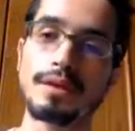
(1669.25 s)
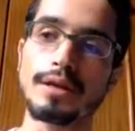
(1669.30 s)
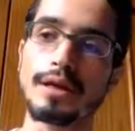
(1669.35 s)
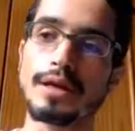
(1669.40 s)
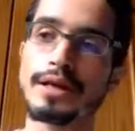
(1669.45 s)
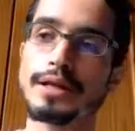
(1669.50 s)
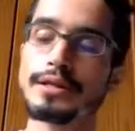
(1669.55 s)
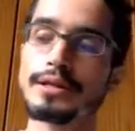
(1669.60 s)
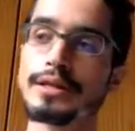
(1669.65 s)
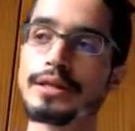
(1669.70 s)

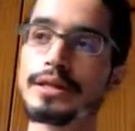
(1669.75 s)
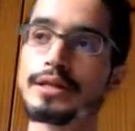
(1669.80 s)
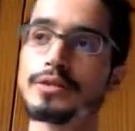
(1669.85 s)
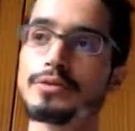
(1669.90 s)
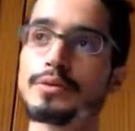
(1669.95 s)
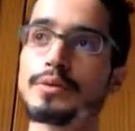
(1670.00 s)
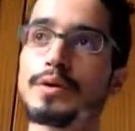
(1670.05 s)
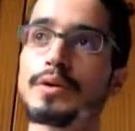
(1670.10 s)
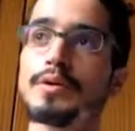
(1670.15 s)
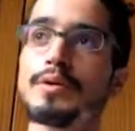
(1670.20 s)
and this
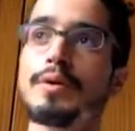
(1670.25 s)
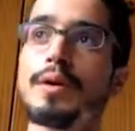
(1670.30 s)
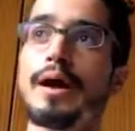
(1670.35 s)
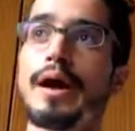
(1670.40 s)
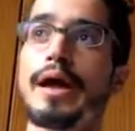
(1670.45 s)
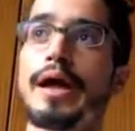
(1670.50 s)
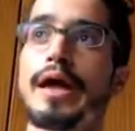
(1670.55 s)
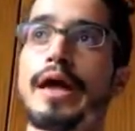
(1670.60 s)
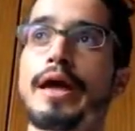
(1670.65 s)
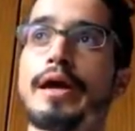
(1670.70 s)
will
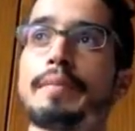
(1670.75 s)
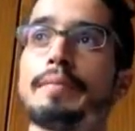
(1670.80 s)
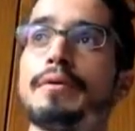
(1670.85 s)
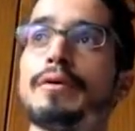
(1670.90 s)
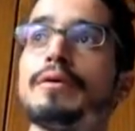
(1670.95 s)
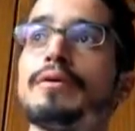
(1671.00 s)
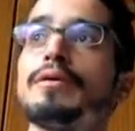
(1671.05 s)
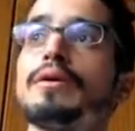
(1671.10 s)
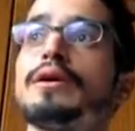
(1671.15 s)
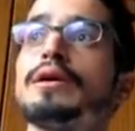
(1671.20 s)

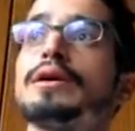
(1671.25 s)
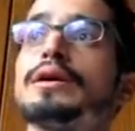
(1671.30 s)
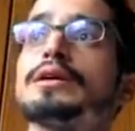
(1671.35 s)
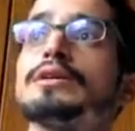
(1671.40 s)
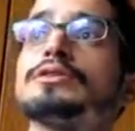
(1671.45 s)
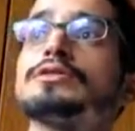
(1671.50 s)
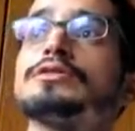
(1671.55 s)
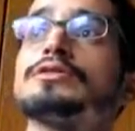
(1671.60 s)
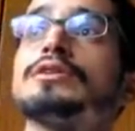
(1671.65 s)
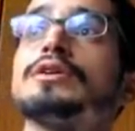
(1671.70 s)
enable
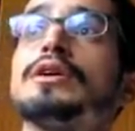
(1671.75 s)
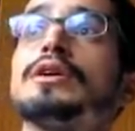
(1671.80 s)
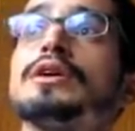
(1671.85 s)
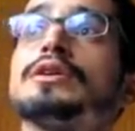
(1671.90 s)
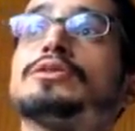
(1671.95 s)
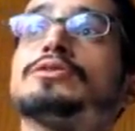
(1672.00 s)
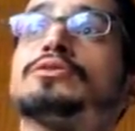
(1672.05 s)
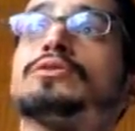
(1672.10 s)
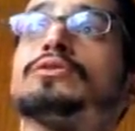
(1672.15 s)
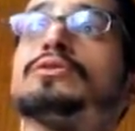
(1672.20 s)
us
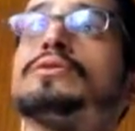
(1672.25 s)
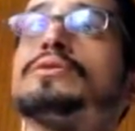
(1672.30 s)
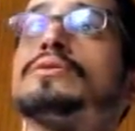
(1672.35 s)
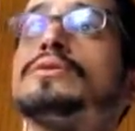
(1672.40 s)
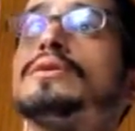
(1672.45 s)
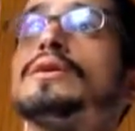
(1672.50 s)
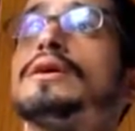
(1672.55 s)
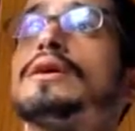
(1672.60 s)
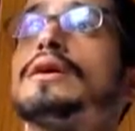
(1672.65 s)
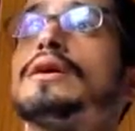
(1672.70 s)
to